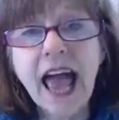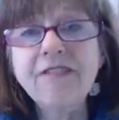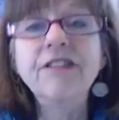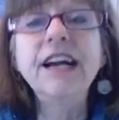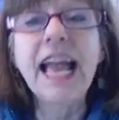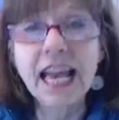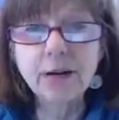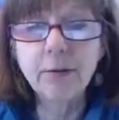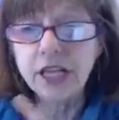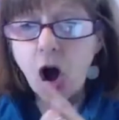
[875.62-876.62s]
at every
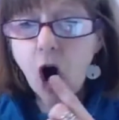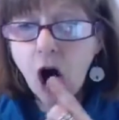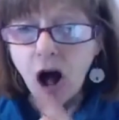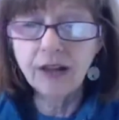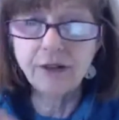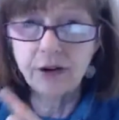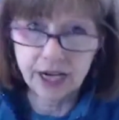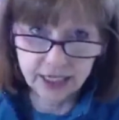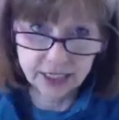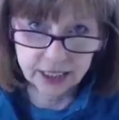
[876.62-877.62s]
animal in all of
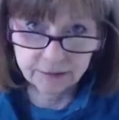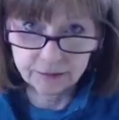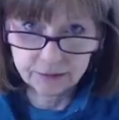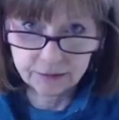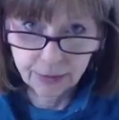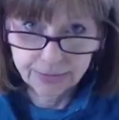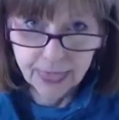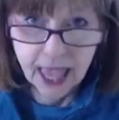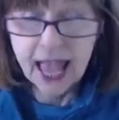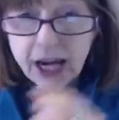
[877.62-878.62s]
creation.
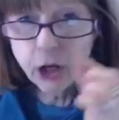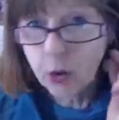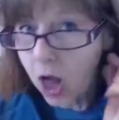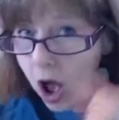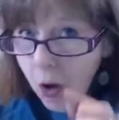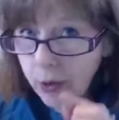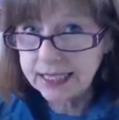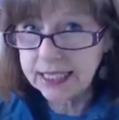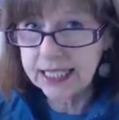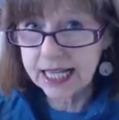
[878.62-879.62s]
And you will
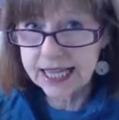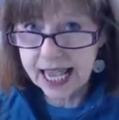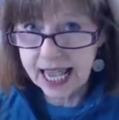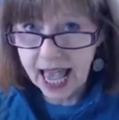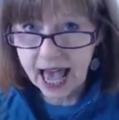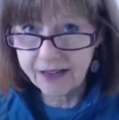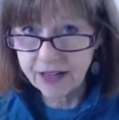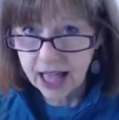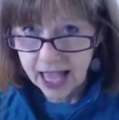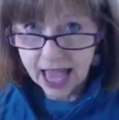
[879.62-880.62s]
always see that they
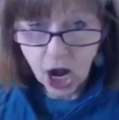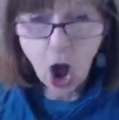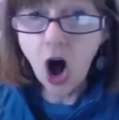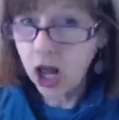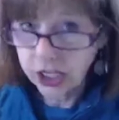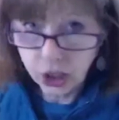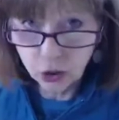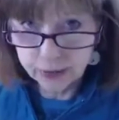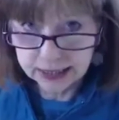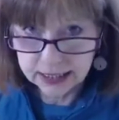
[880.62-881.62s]
have, and all
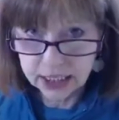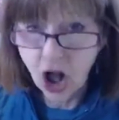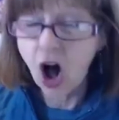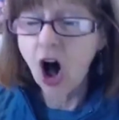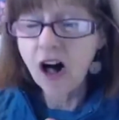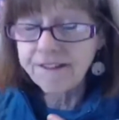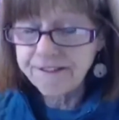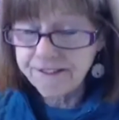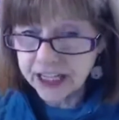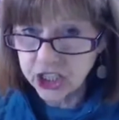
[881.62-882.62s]
humans, all
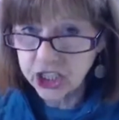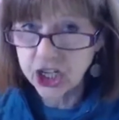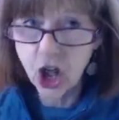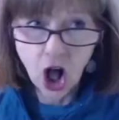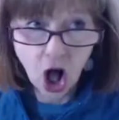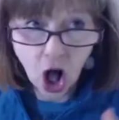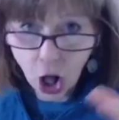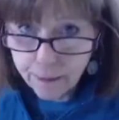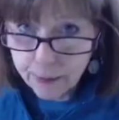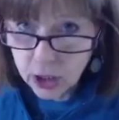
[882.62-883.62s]
fish,
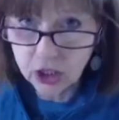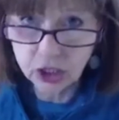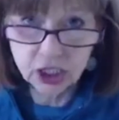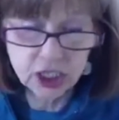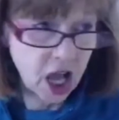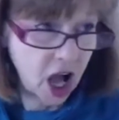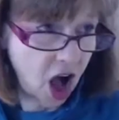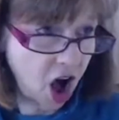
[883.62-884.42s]
all birds,